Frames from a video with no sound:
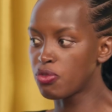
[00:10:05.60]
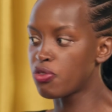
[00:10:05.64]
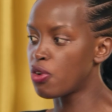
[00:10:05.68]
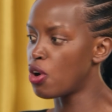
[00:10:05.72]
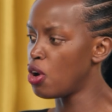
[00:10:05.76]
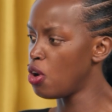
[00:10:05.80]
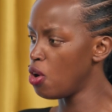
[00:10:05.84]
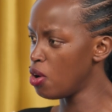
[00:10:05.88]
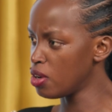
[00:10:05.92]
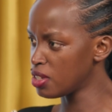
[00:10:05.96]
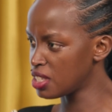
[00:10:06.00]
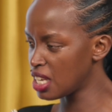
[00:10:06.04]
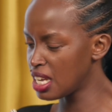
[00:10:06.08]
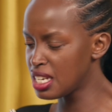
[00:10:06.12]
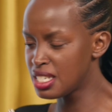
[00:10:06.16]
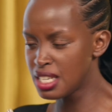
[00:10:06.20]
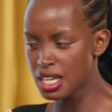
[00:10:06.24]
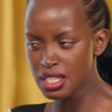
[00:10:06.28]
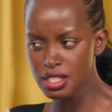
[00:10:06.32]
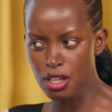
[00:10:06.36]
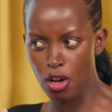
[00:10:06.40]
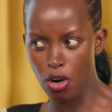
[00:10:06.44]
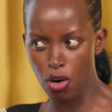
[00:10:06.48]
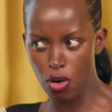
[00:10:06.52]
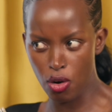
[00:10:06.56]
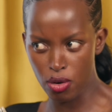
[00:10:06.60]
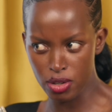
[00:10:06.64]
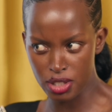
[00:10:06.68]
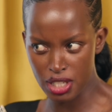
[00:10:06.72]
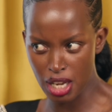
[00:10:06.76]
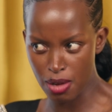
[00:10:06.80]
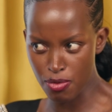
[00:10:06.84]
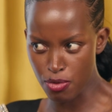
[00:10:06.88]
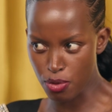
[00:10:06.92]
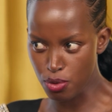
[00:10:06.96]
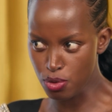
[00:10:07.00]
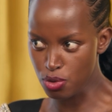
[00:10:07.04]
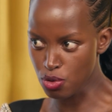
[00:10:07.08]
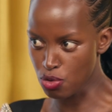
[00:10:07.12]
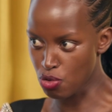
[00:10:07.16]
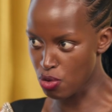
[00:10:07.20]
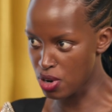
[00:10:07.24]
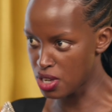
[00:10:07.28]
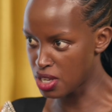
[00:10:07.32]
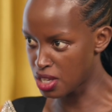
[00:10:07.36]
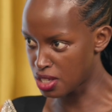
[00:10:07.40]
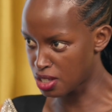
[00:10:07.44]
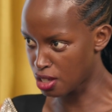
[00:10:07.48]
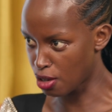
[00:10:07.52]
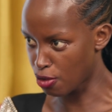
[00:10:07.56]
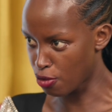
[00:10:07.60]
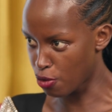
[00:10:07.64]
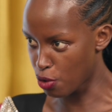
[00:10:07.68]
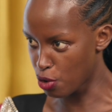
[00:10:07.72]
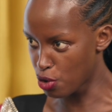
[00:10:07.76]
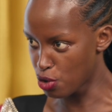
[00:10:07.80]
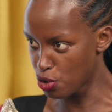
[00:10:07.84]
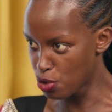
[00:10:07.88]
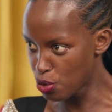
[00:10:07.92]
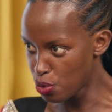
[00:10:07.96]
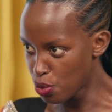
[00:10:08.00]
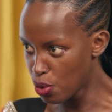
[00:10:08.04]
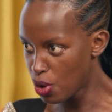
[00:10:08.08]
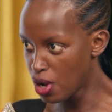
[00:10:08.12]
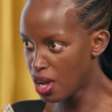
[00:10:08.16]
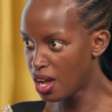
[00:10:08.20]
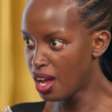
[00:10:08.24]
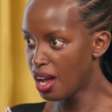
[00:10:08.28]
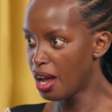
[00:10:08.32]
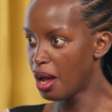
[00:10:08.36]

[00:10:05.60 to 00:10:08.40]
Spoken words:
for a long, it takes a long time to register for you.